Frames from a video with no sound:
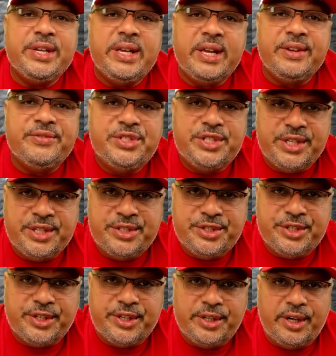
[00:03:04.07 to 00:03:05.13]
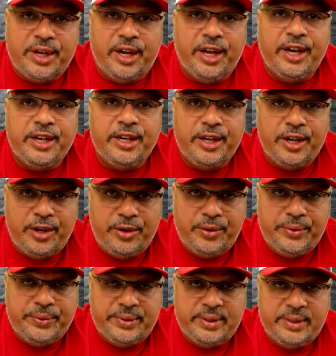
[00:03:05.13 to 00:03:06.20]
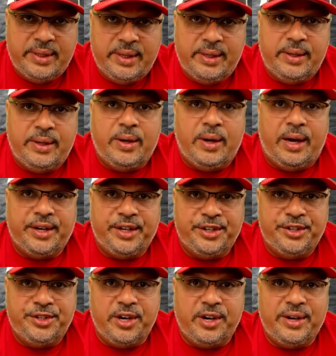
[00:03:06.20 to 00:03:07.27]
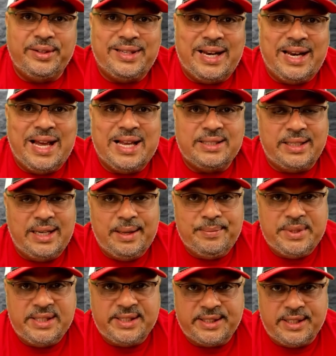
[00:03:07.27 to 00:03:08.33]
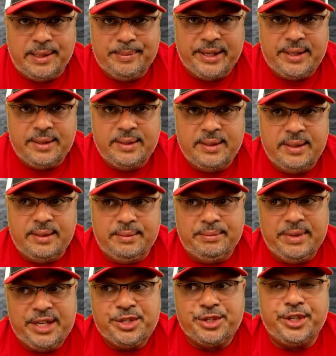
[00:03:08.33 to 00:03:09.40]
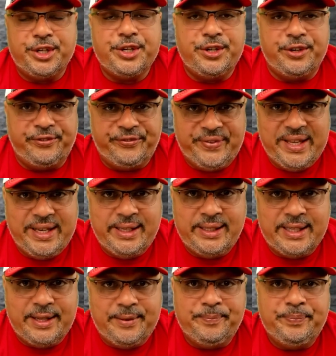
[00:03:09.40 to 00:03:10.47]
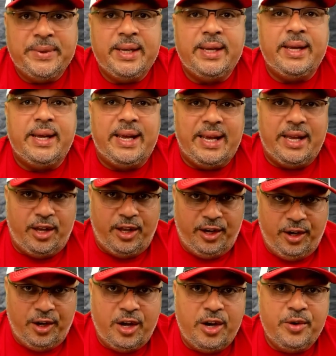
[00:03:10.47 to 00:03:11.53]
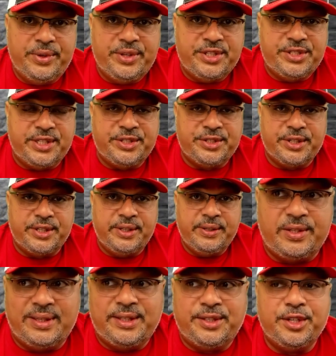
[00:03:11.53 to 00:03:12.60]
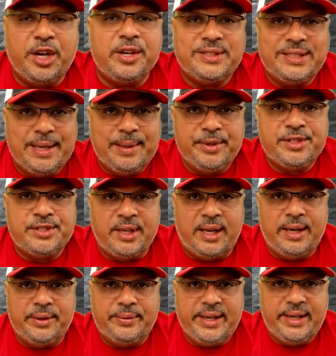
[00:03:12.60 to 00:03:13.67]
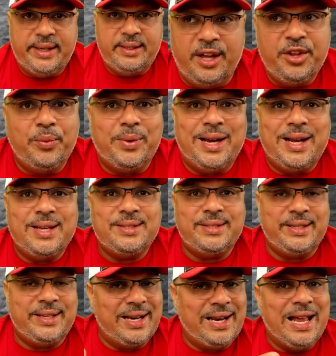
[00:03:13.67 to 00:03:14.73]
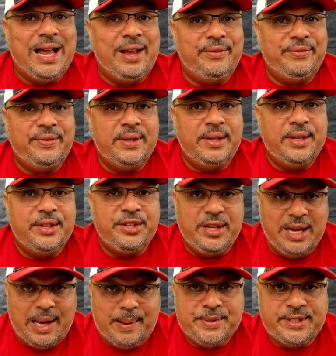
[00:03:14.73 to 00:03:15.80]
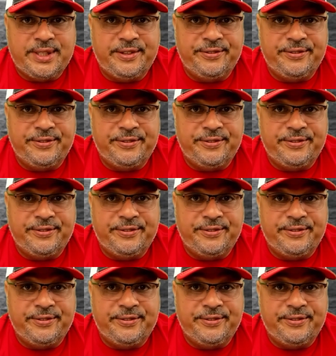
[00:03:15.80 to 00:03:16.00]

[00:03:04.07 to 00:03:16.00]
give ginger alone on a dog that has an empty stomach. Make sure you're feeding them and along with the ginger so the dog's able to tolerate it. Otherwise, it could have the opposite